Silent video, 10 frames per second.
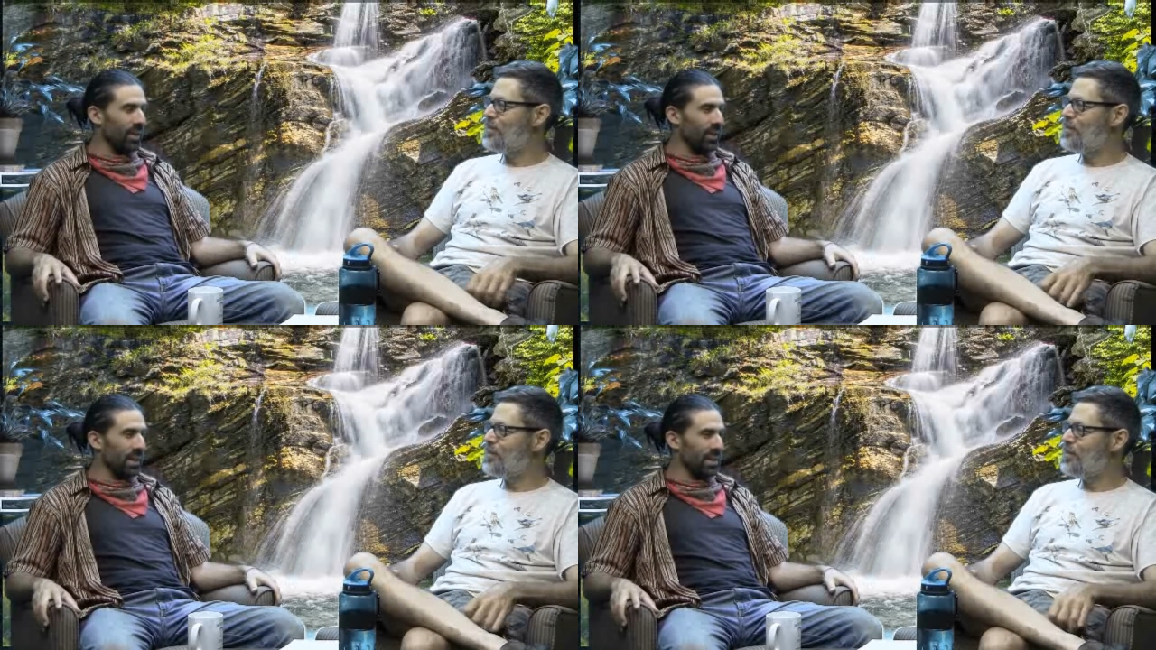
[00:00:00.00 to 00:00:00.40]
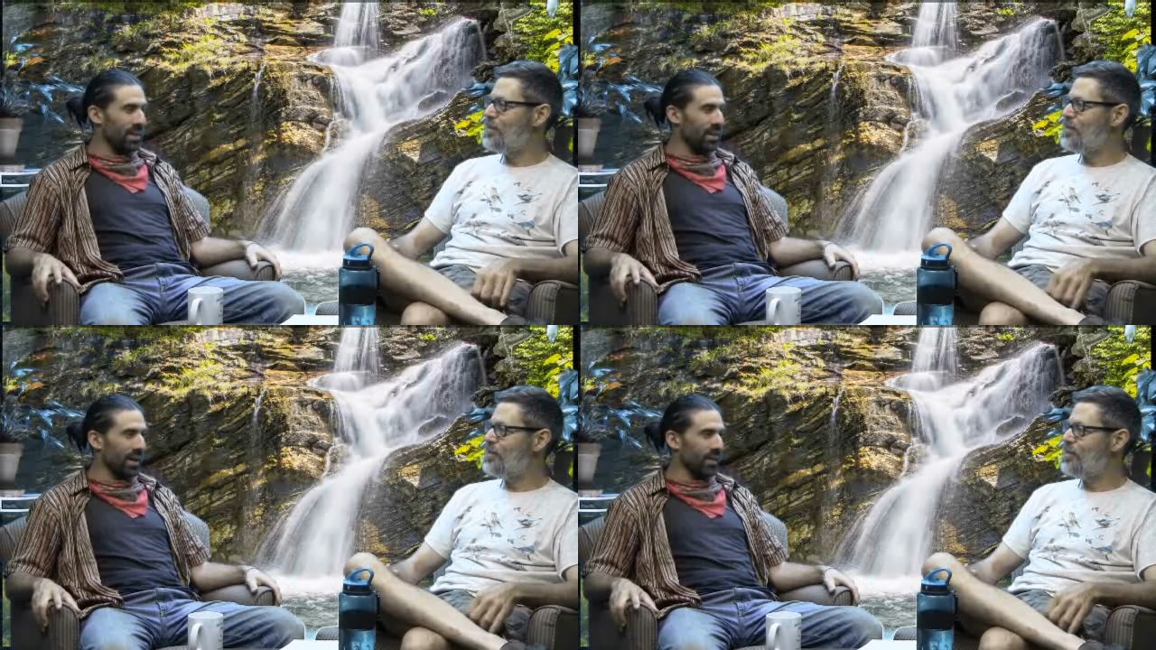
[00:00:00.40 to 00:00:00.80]
Speaker 1: of
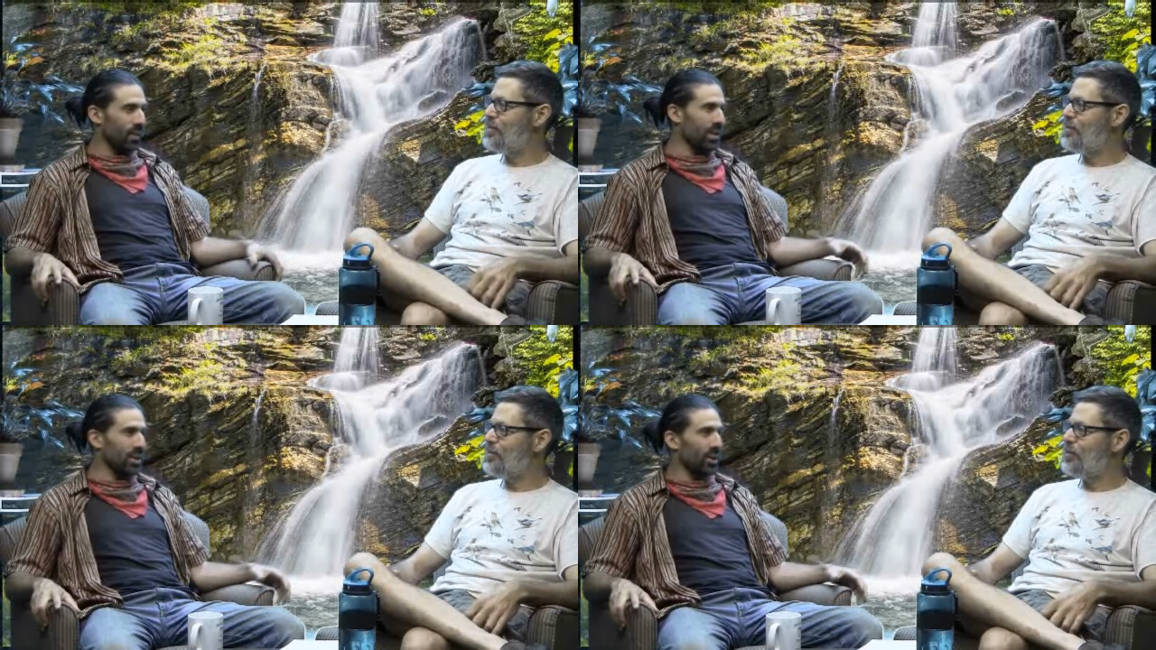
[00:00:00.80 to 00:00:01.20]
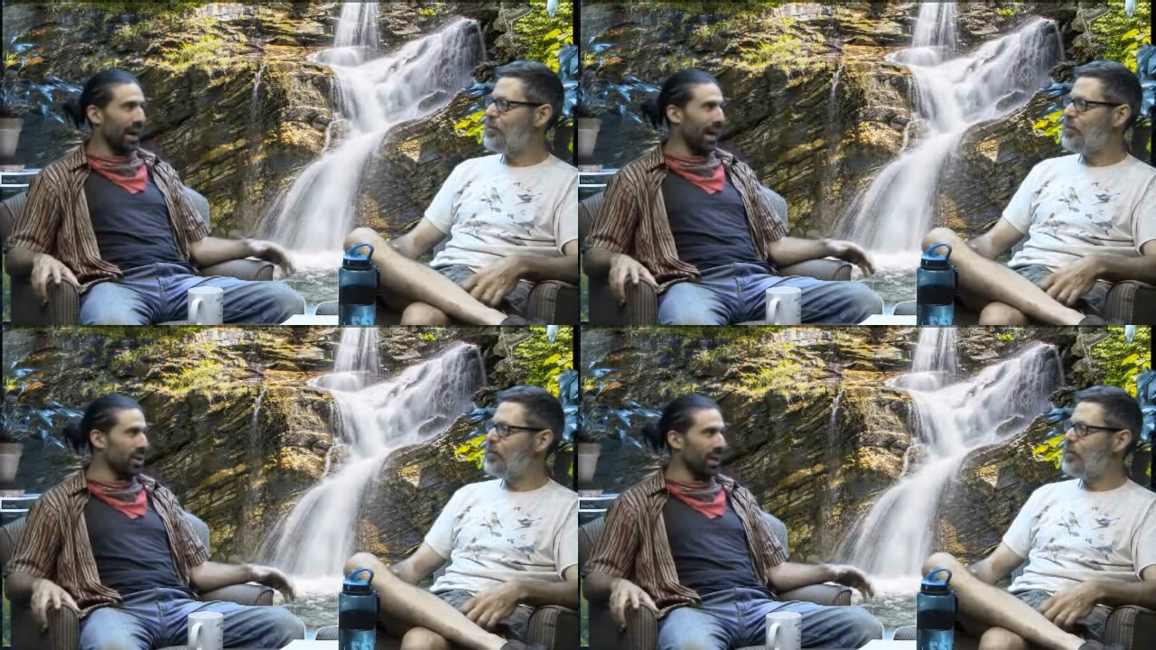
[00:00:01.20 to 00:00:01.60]
this kind of
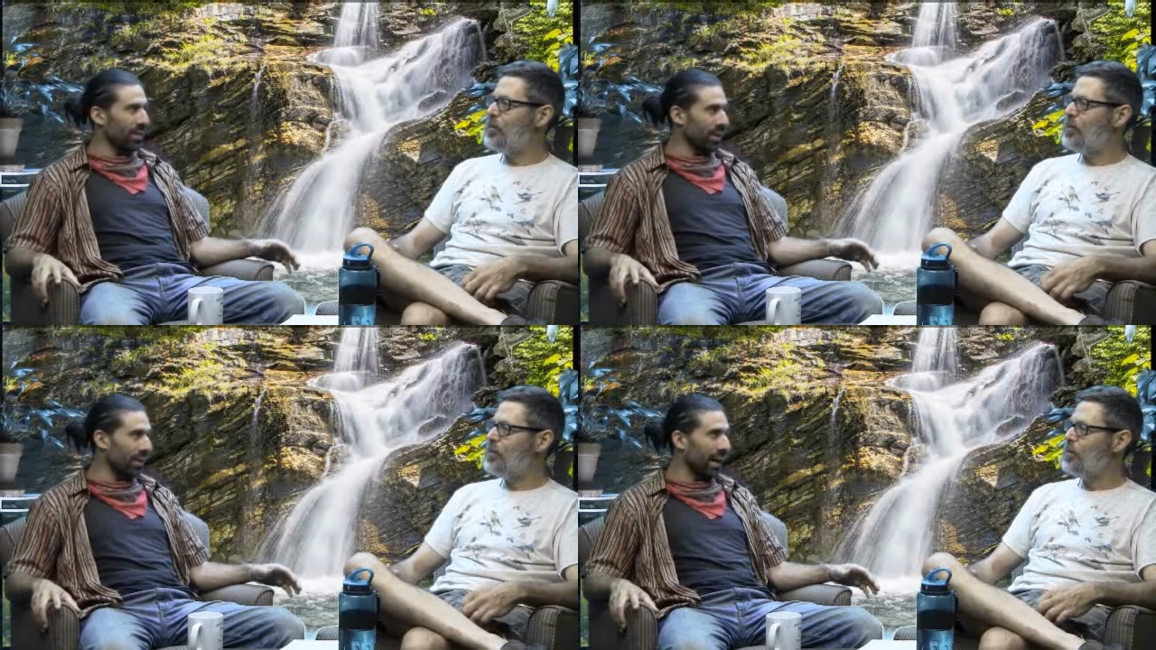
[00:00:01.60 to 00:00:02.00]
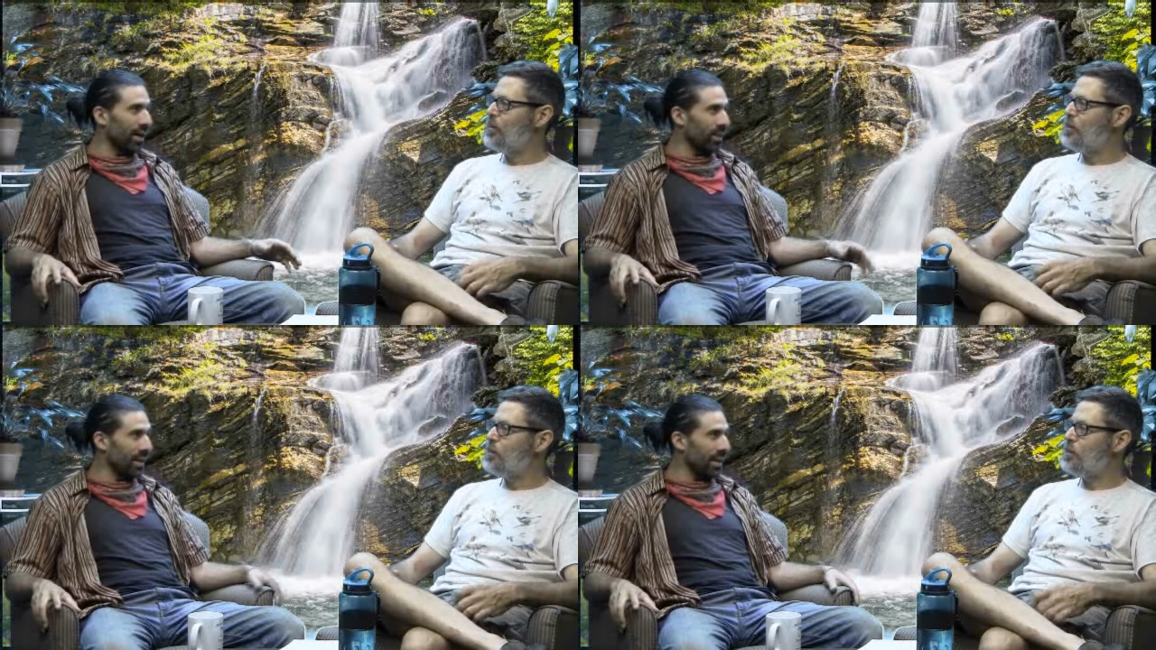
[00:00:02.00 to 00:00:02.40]
aristocrat traveling
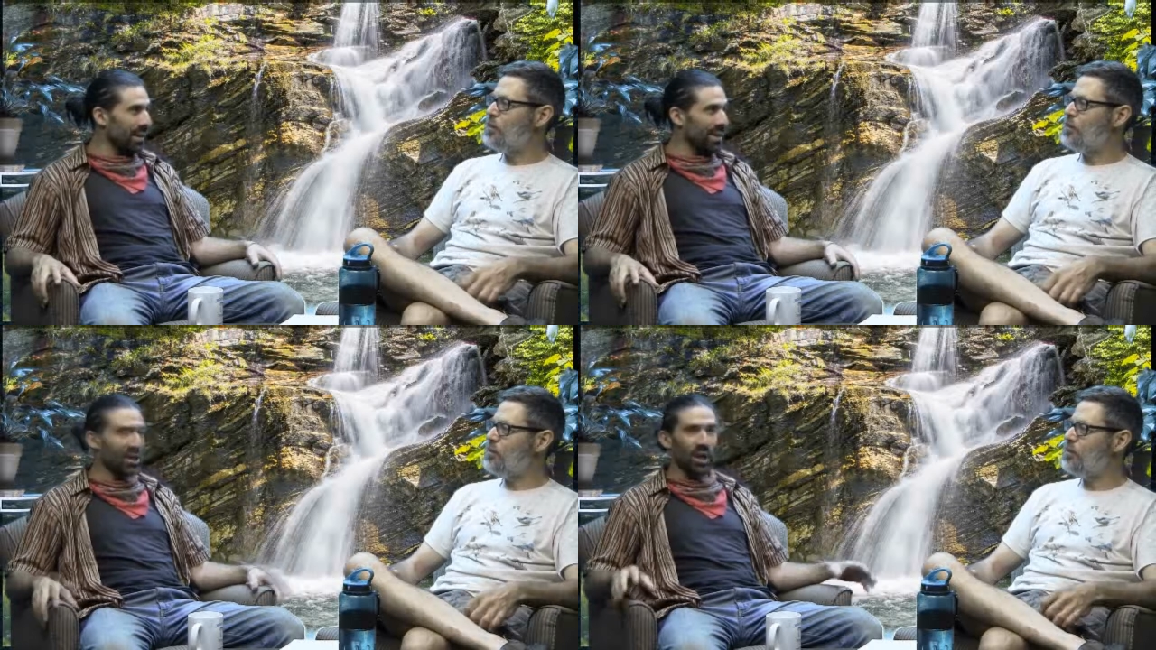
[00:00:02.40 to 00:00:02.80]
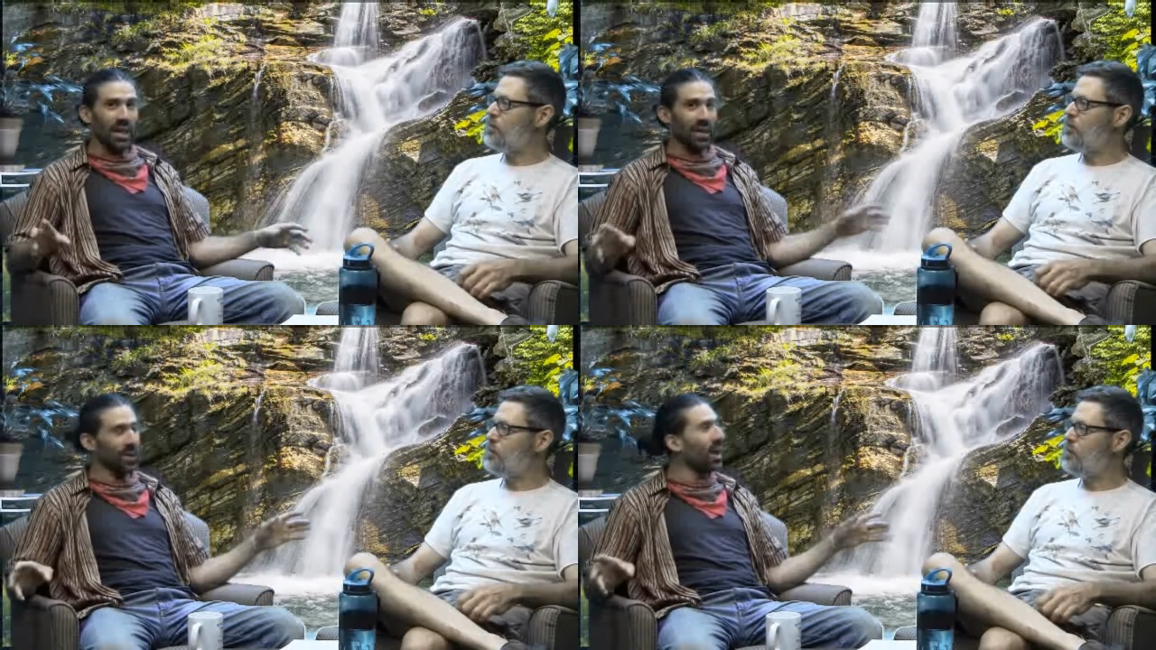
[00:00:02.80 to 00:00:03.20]
around mm-hmm.
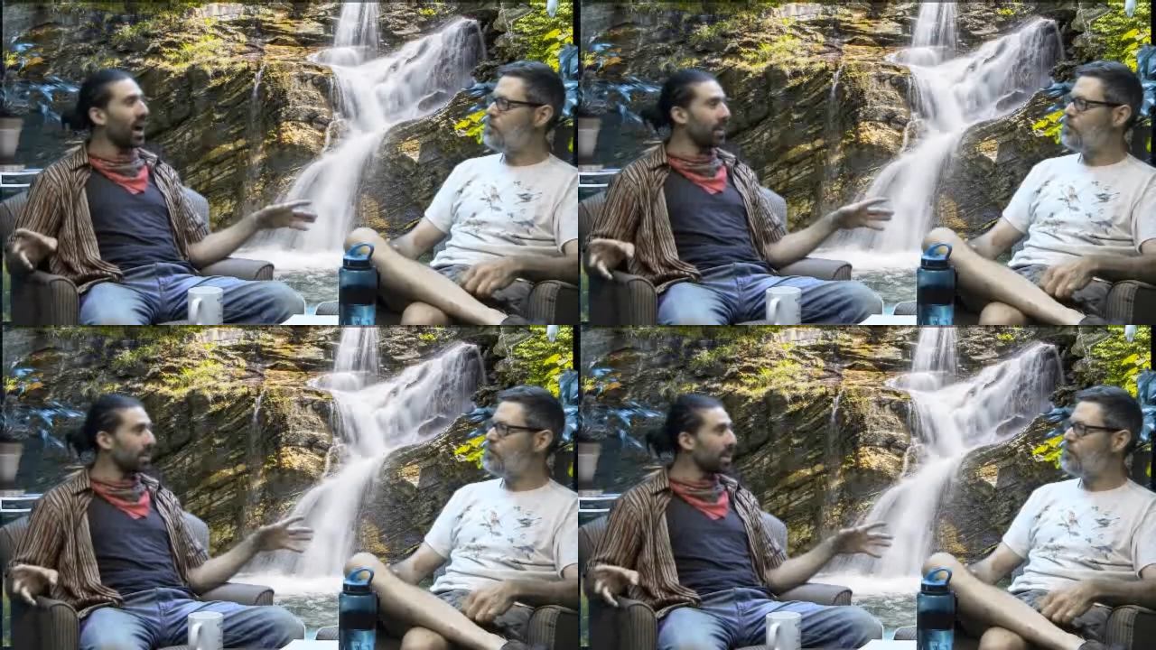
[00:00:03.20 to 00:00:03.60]
studying the common